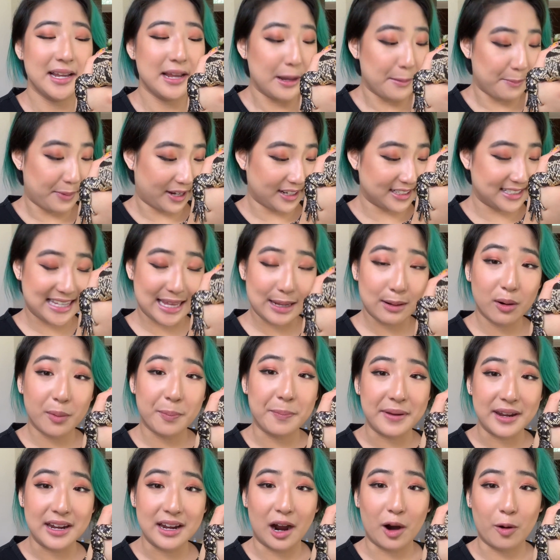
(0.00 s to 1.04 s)
because they will
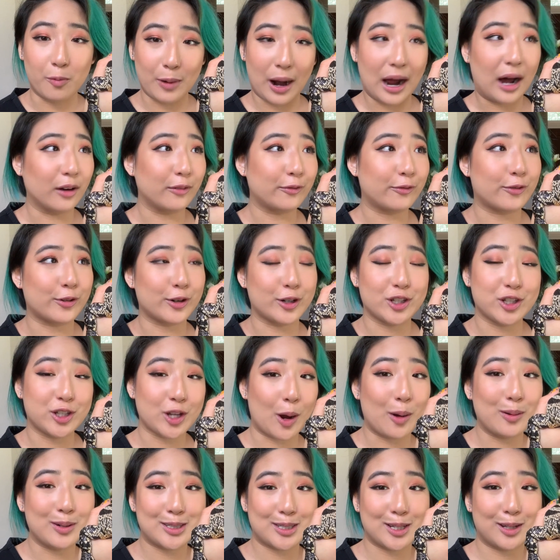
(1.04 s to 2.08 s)
be around for
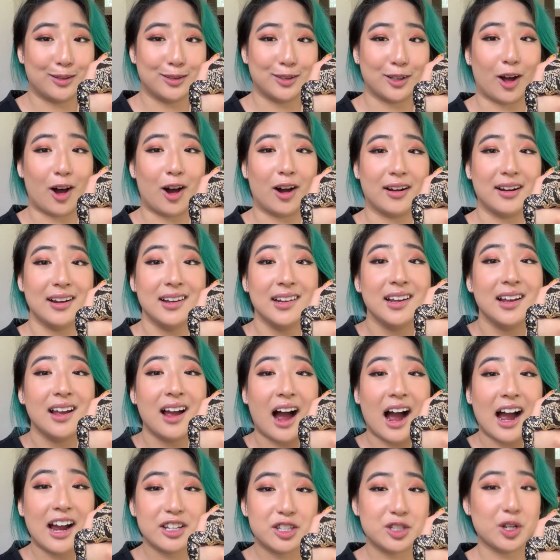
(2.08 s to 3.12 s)
so long.
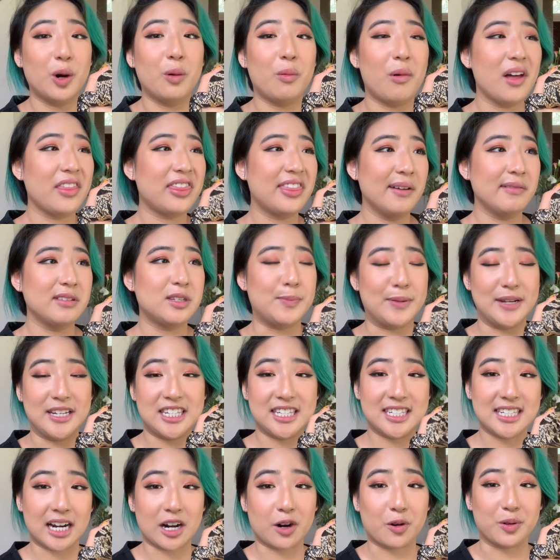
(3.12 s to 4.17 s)
I don't want them to be
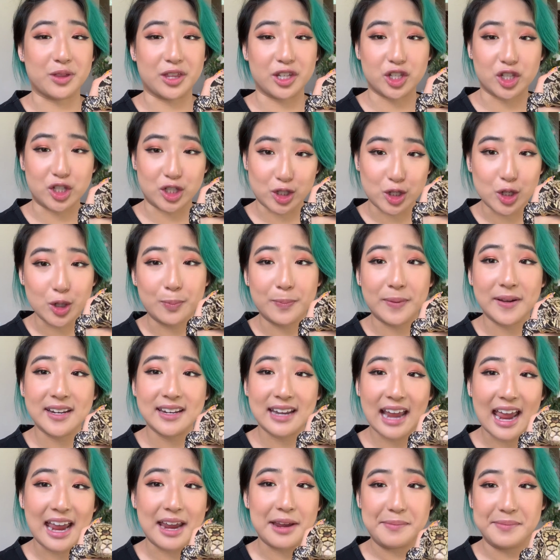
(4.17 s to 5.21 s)
stuck with a stupid
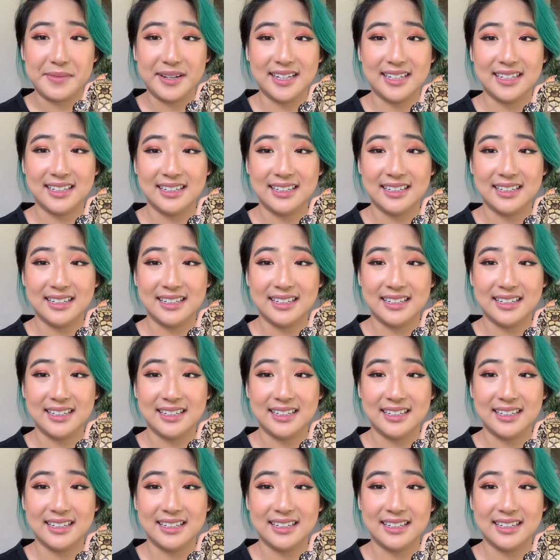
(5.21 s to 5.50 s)
name